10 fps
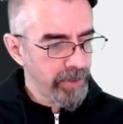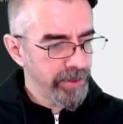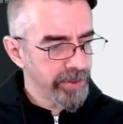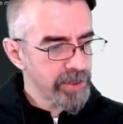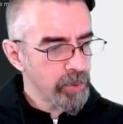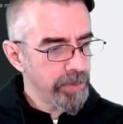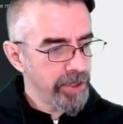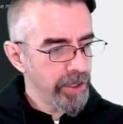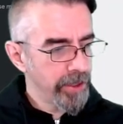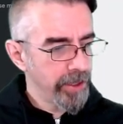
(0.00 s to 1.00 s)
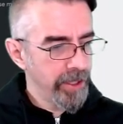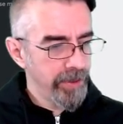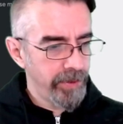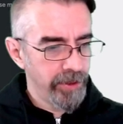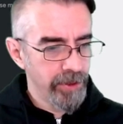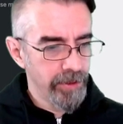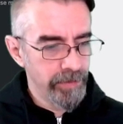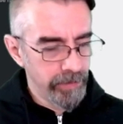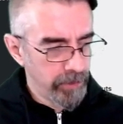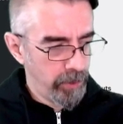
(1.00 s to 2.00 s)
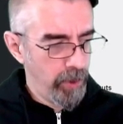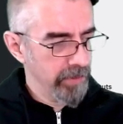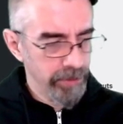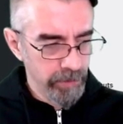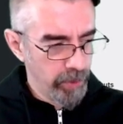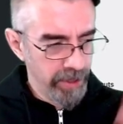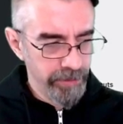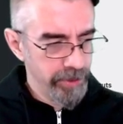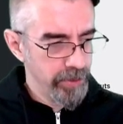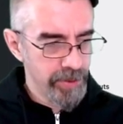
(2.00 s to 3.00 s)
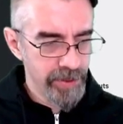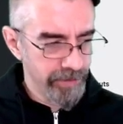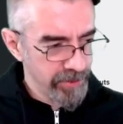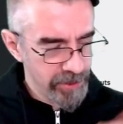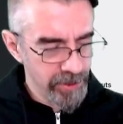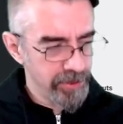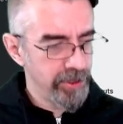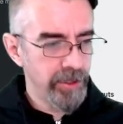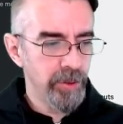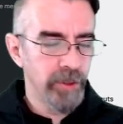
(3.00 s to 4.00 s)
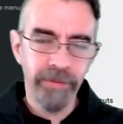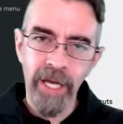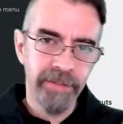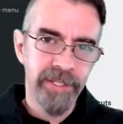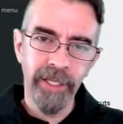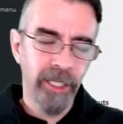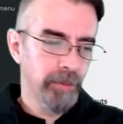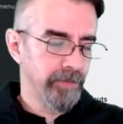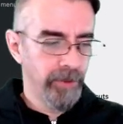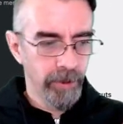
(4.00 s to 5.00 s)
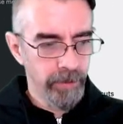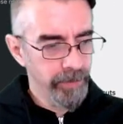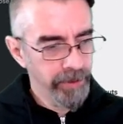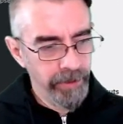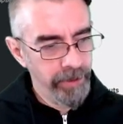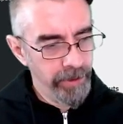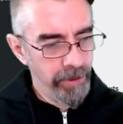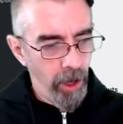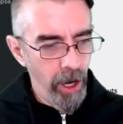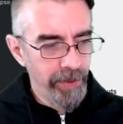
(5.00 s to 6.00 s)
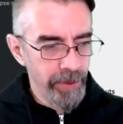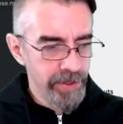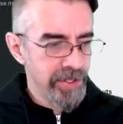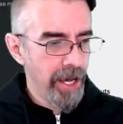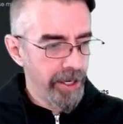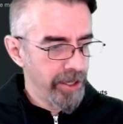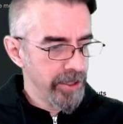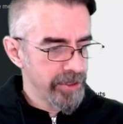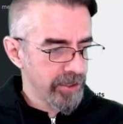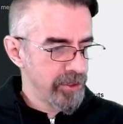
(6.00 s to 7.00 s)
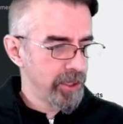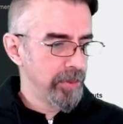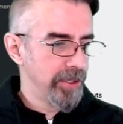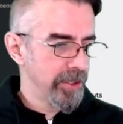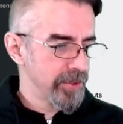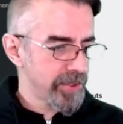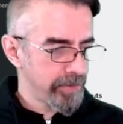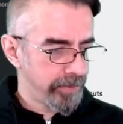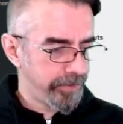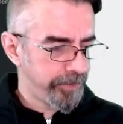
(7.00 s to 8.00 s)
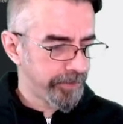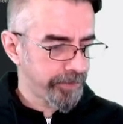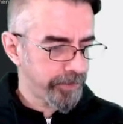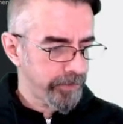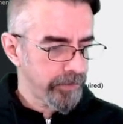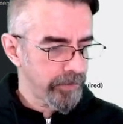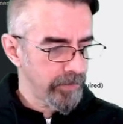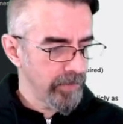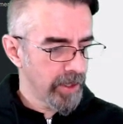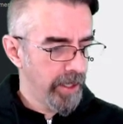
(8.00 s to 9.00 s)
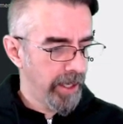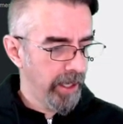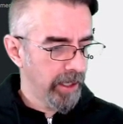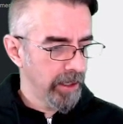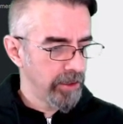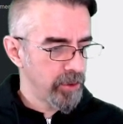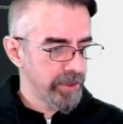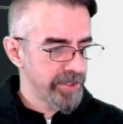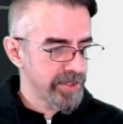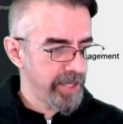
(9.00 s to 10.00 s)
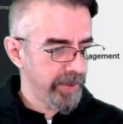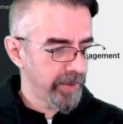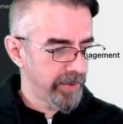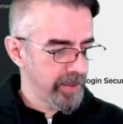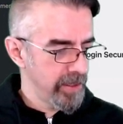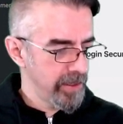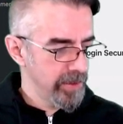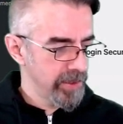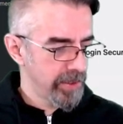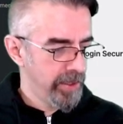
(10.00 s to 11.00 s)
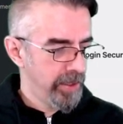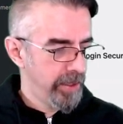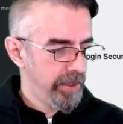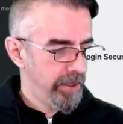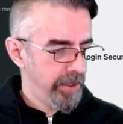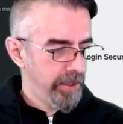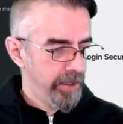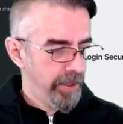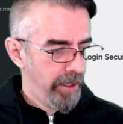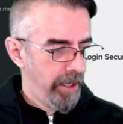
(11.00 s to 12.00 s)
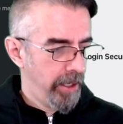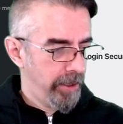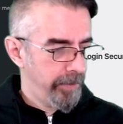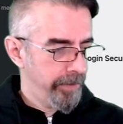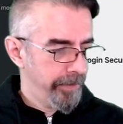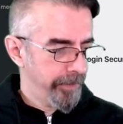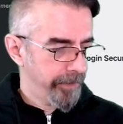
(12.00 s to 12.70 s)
This will be underneath your whatever users, if it's just you or if you have a team of, you know, authors, editors, contributors, and you could set these. So